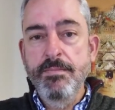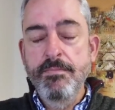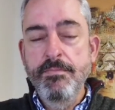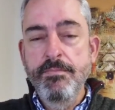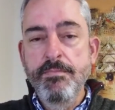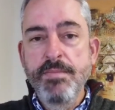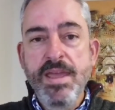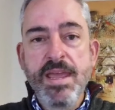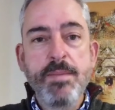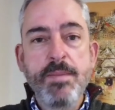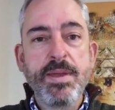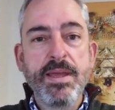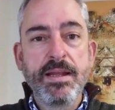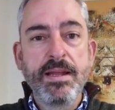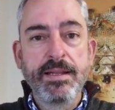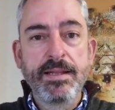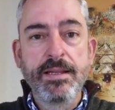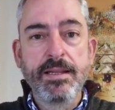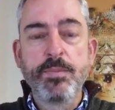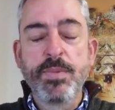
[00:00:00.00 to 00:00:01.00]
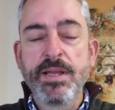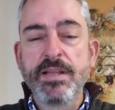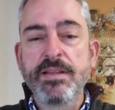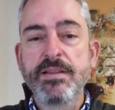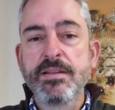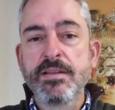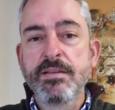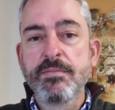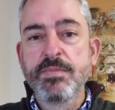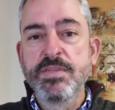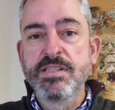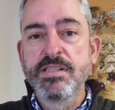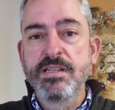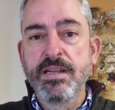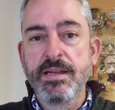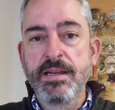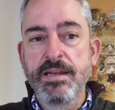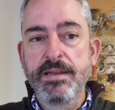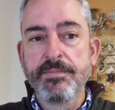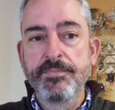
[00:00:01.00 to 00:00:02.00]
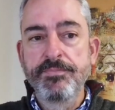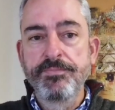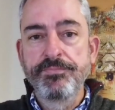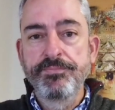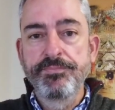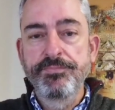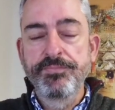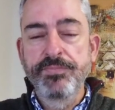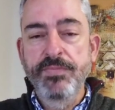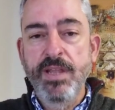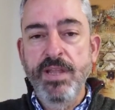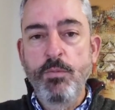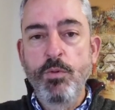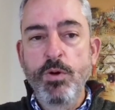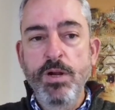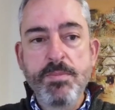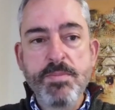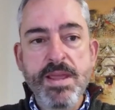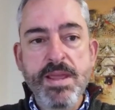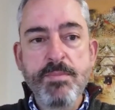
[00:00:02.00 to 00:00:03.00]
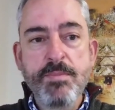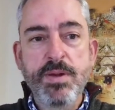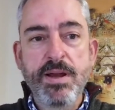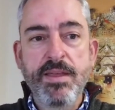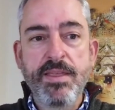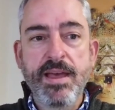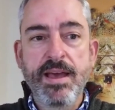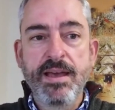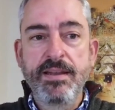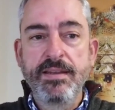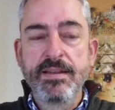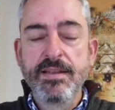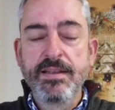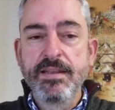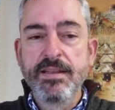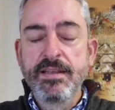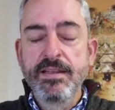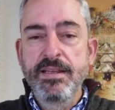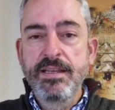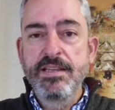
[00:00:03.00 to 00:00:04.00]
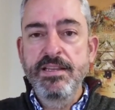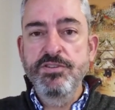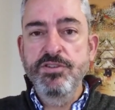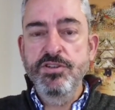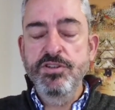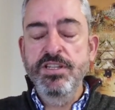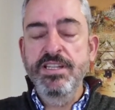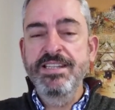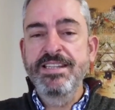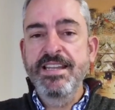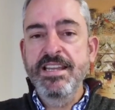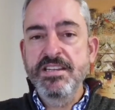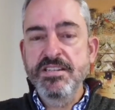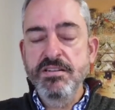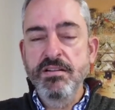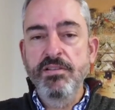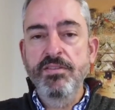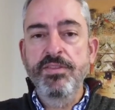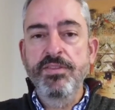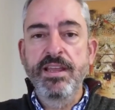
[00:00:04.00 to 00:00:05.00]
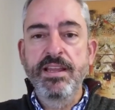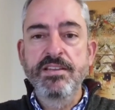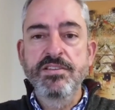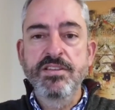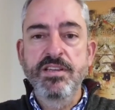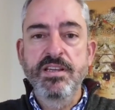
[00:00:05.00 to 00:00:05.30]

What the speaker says: may be a little bit misleading. And what I mean by that is there's additional things to